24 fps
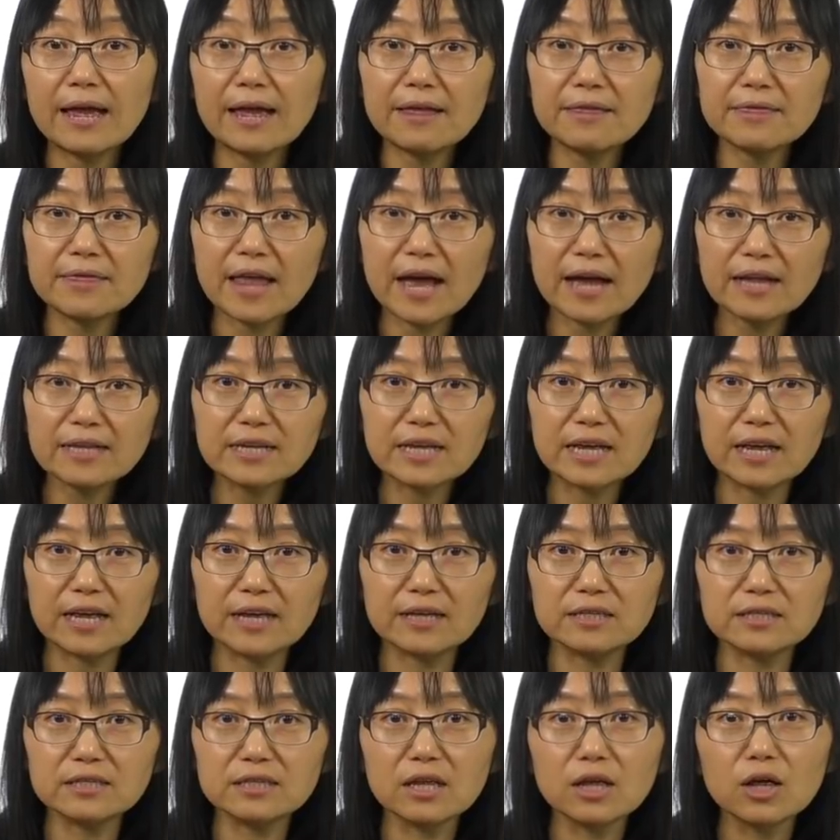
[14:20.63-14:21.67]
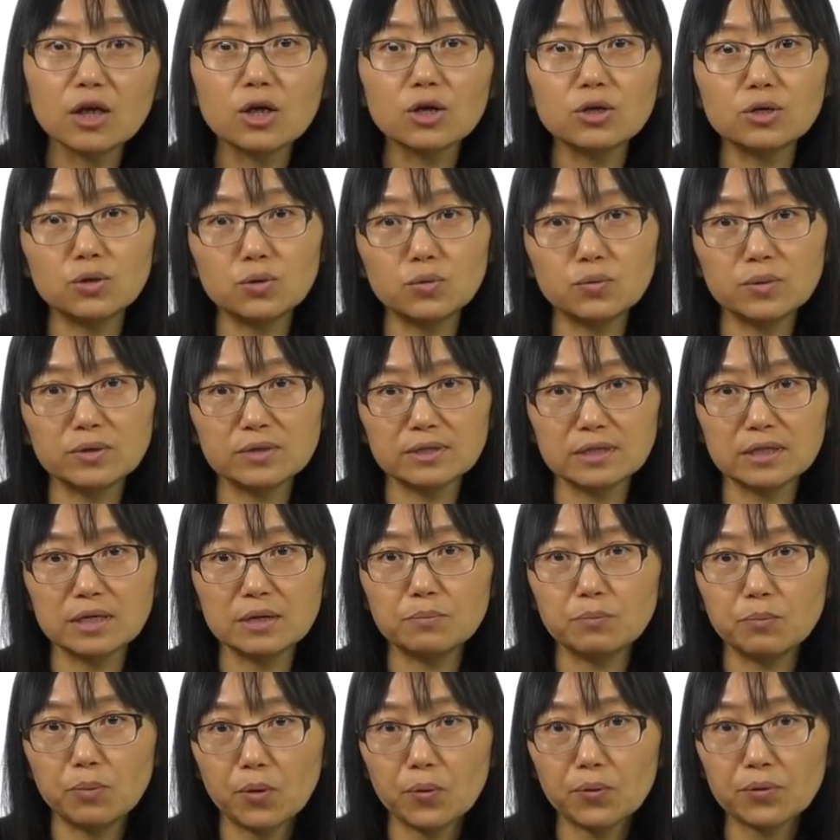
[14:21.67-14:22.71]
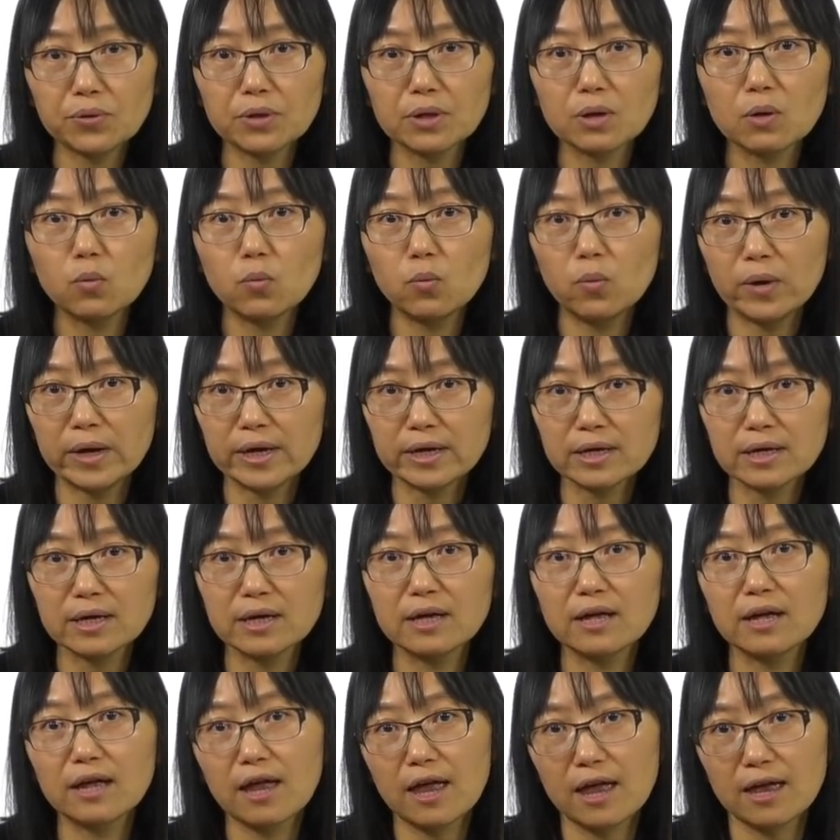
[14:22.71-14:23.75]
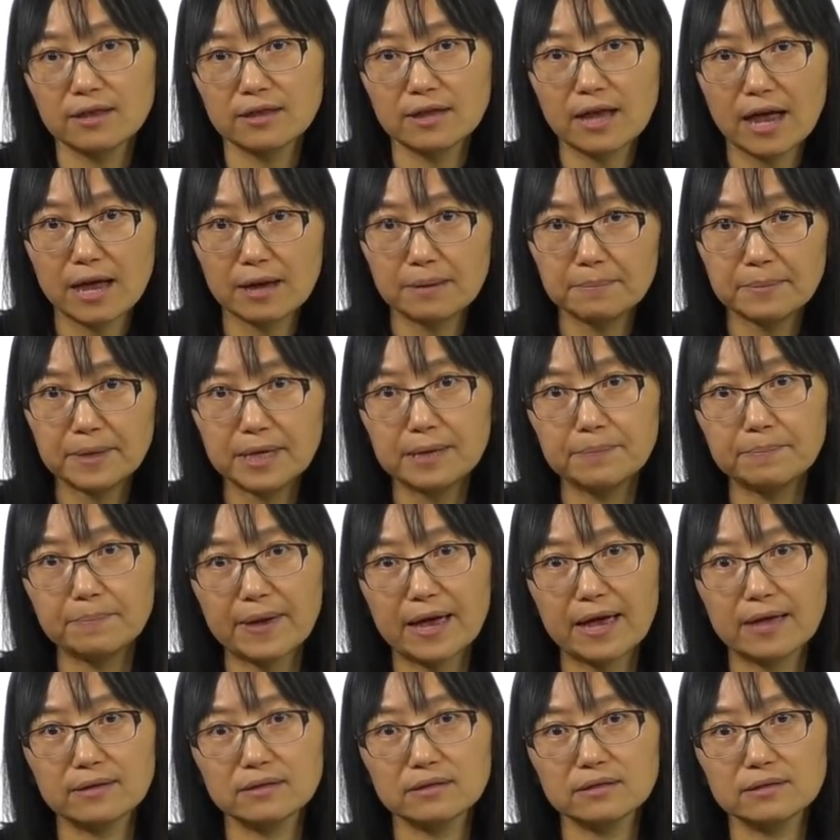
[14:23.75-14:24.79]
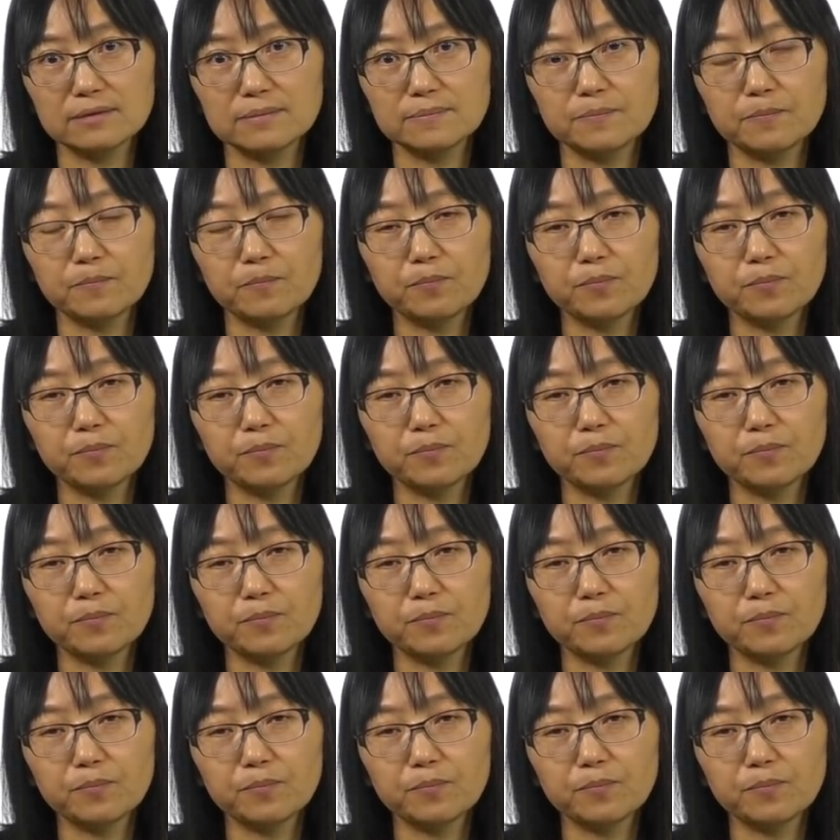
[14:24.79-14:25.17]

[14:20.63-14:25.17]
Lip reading: In that case, you will see both wick and AB bands.